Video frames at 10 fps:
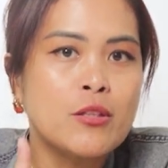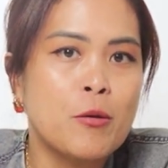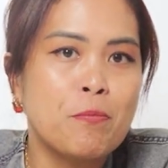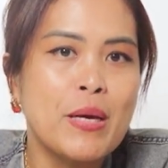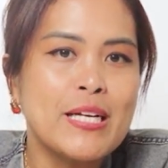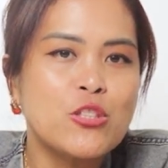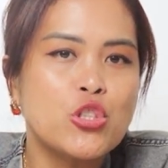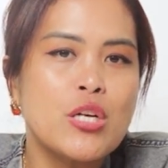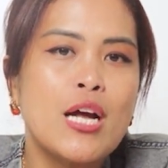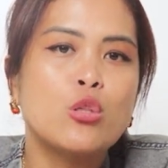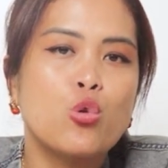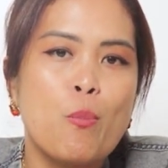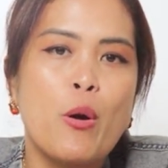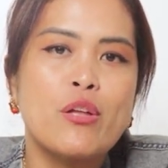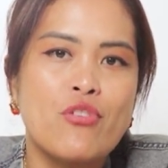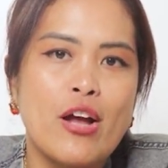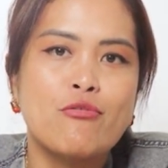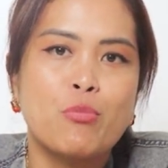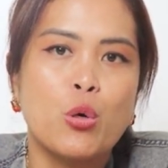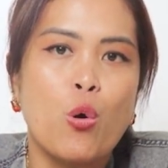The pitch,
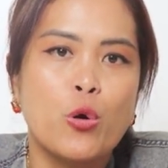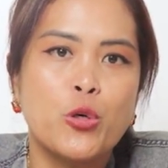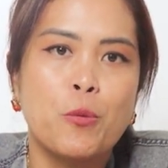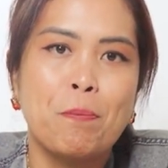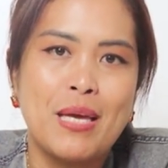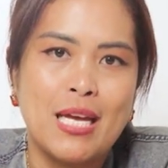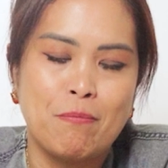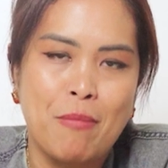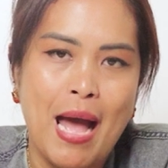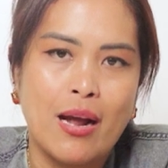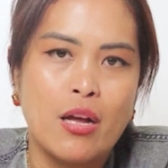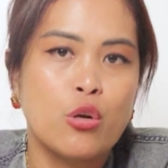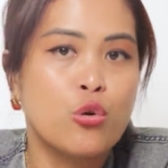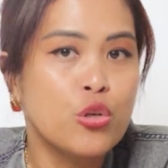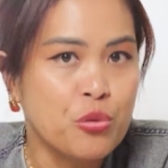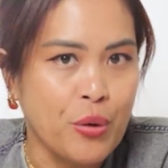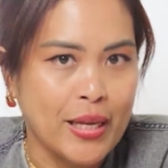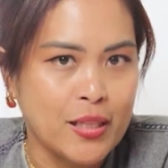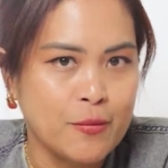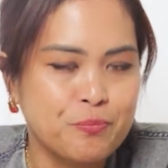2.5 per order pick and pack. Good rate.